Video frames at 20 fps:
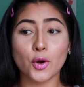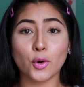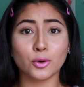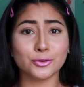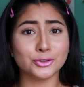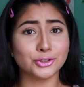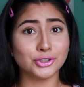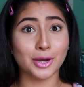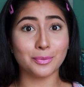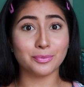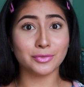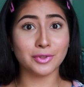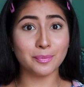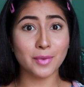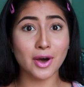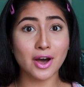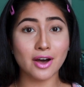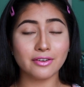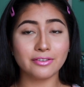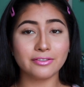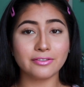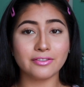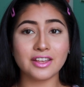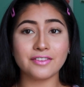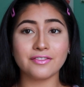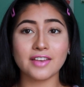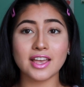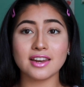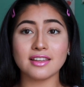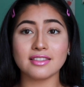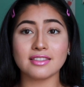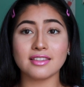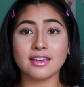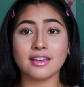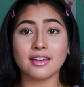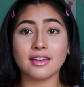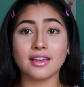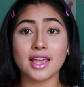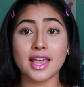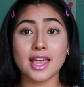or chop them off. If
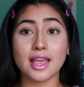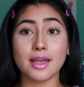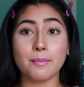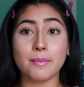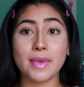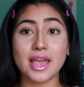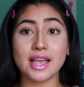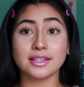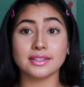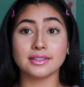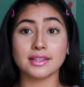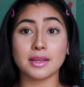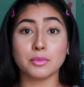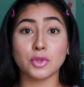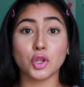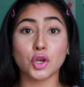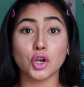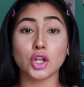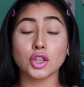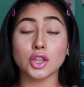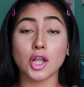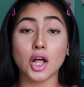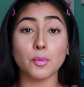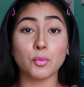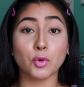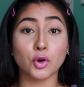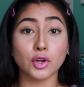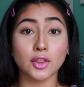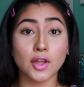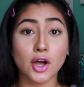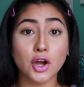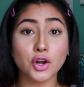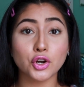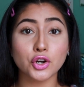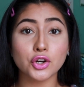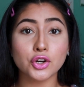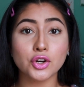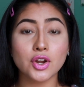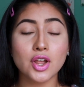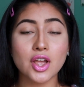anything, it makes them look a lot more
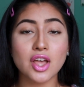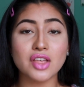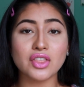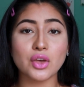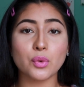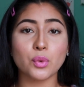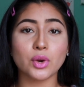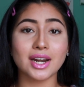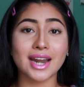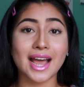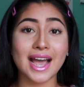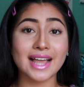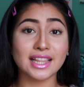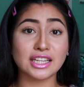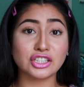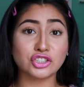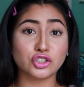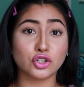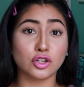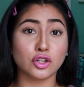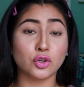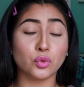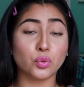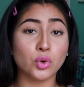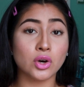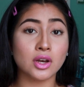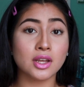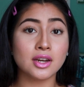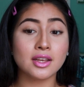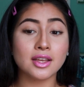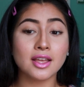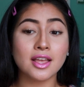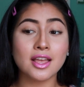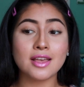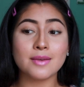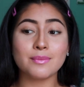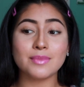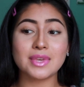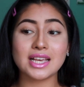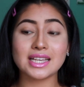longer than what an eyelash curler would.
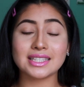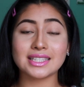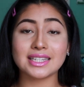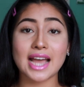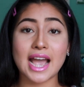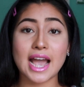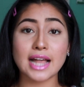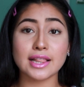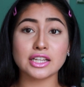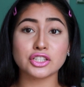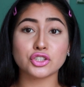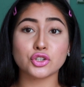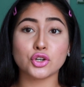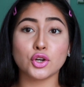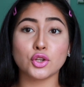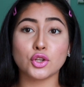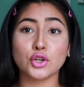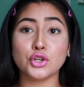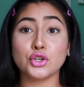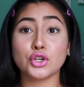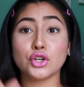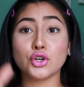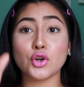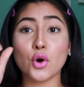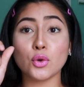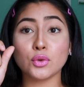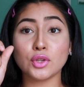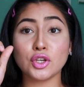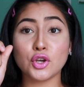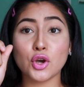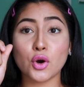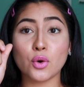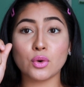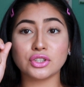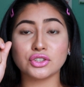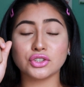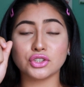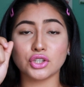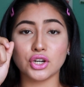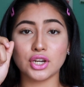Because an eyelash curler, you can only go
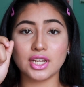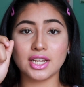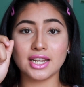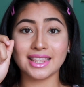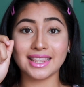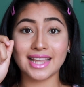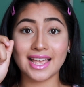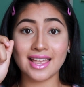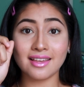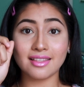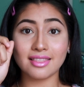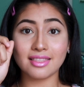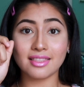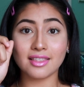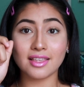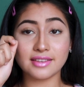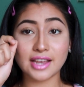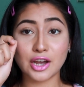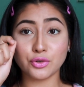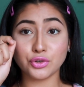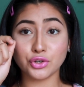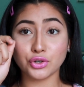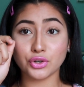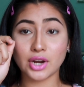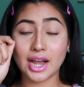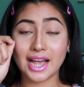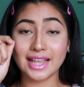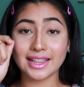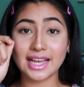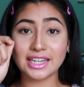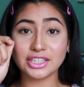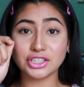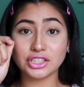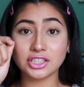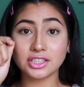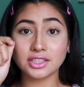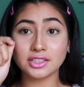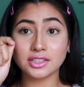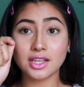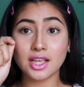a certain length down your
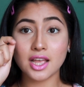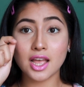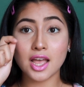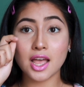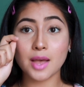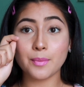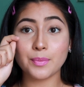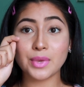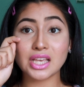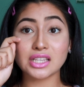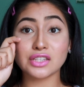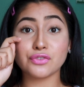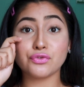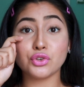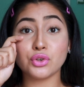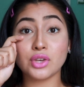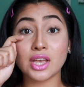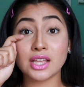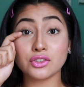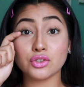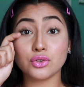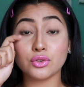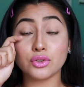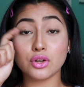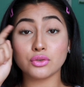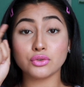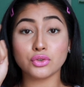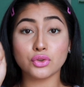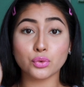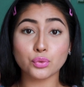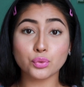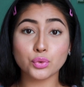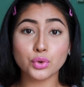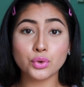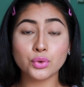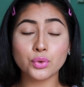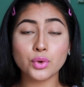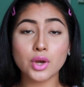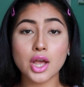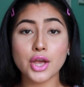eyelashes. Because if you get too close to the
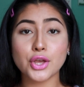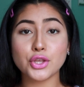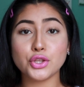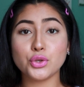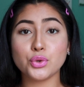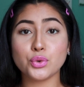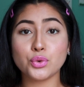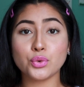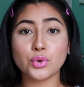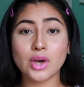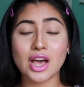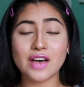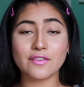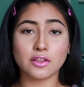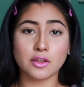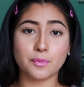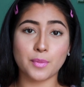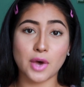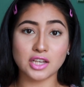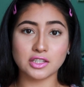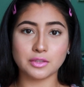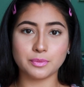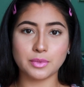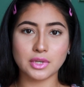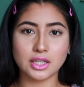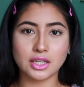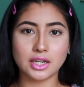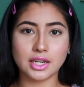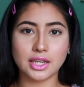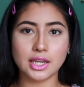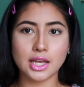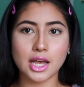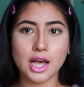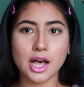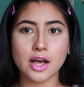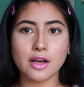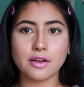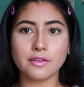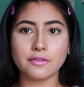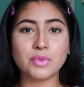root, you have the possibility
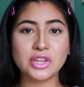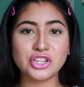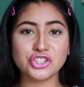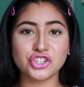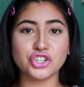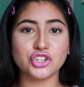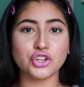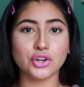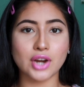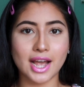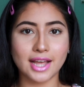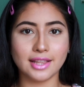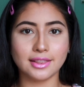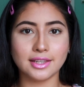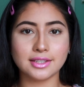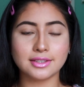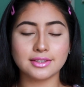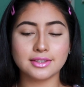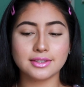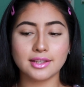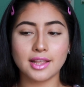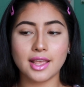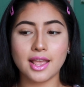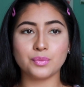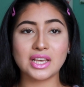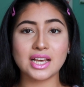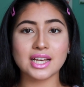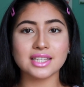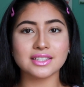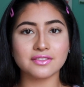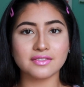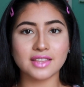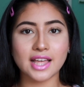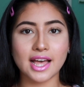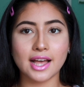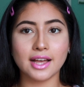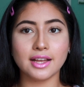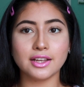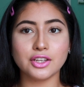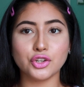of pinching your eyelids. Because of
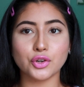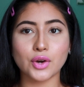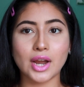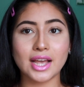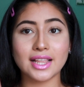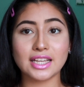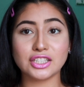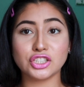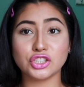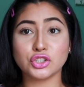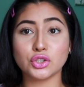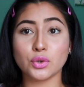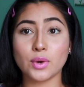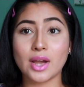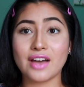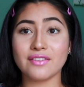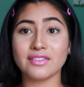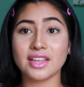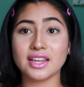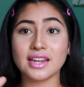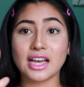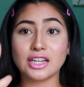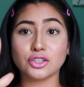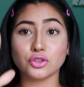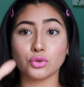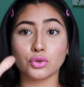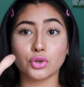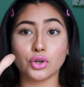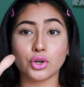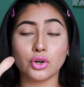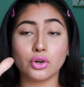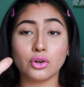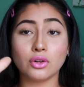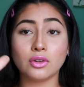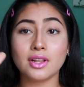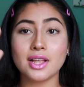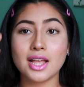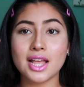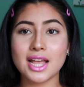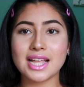that, your eyelashes don't have that natural
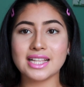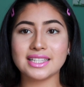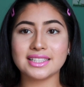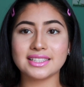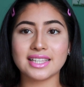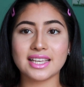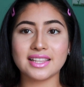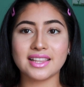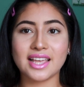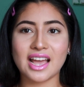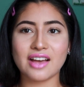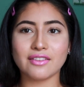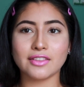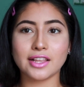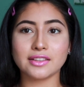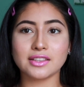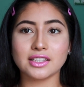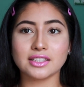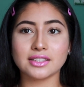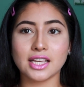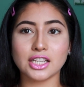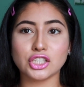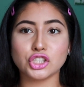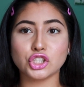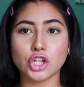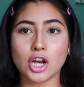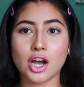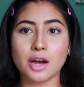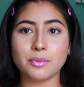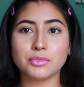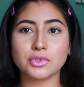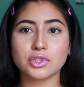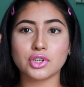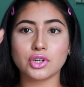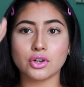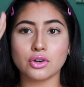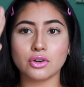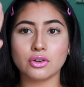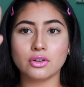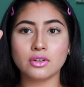curl. Instead, they have like this like chopped
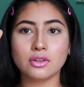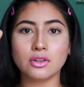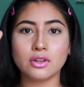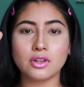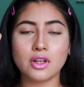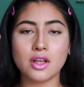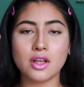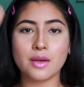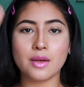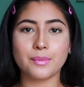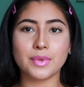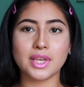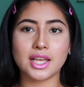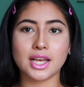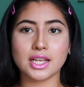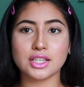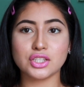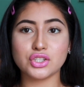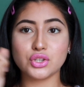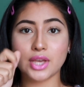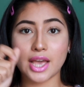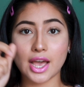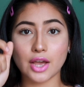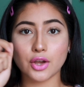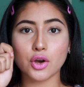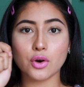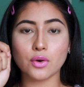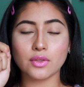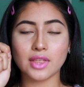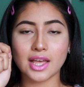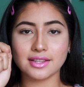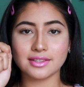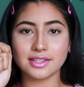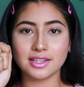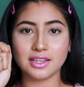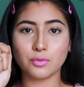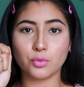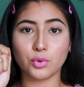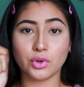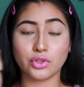curl, because you can't go that
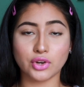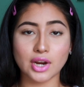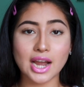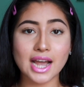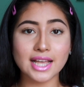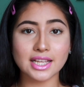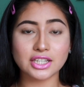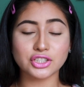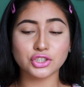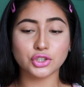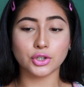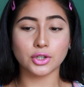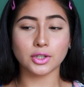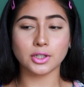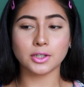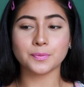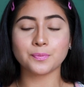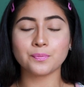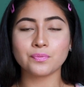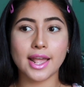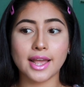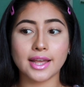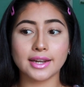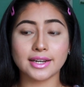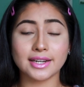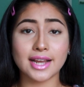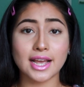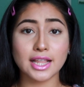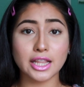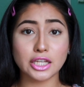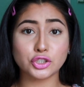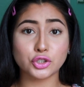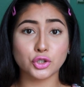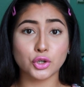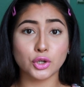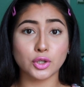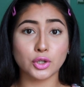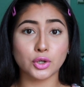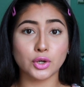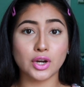deep with your eyelash curler. And an eyelash
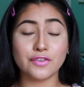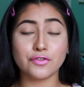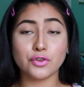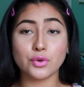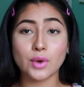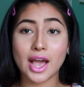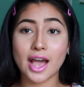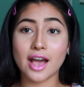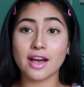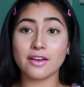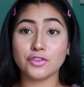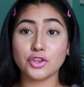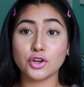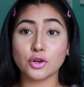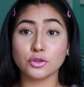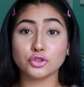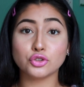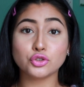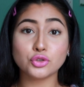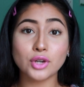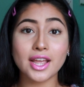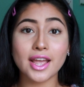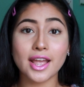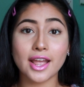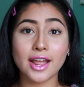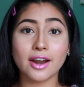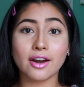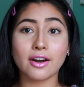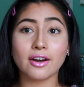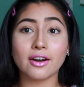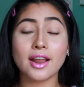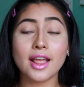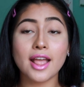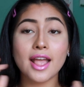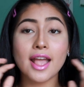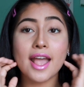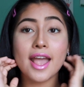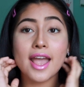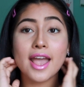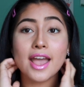curler, if you have, you know, straight hair
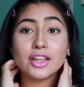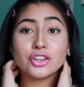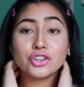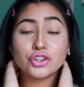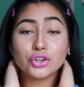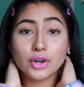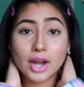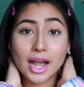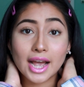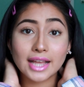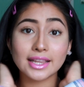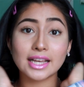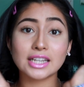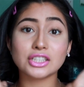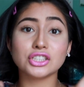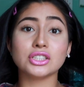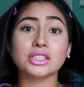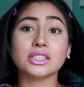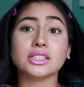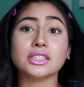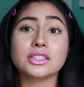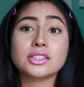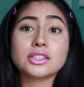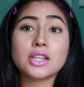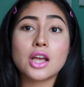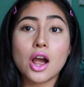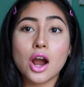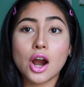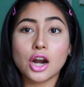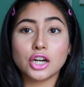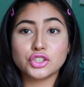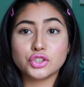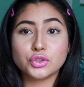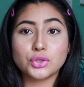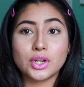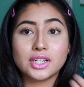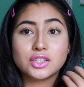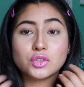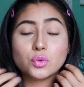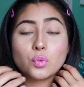and your eyelashes are
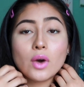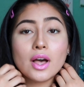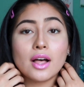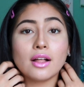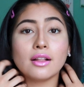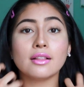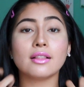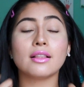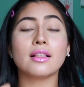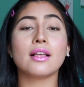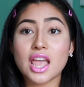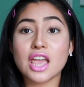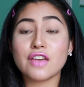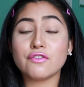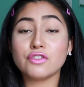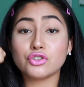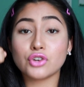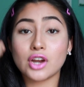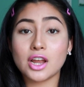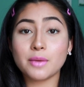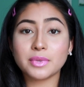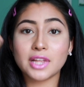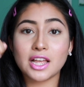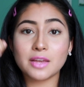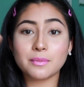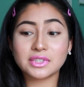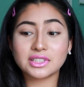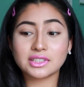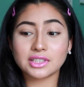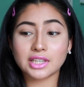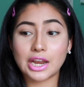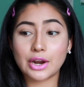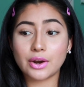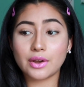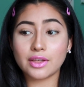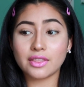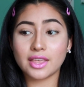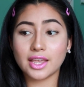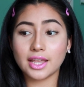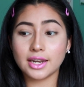straight as well, if you try applying
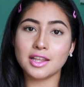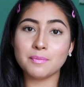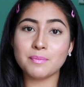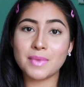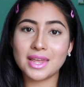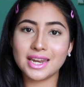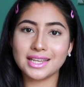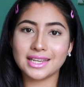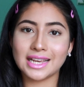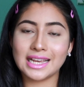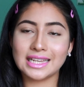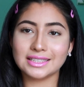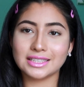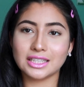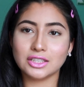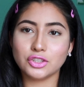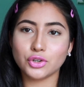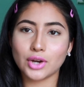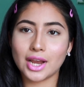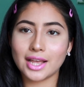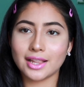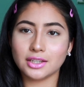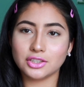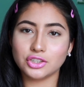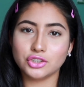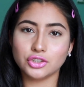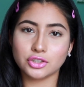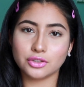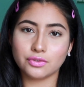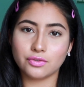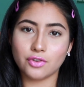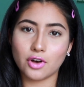mascara, then in many cases your eyelashes just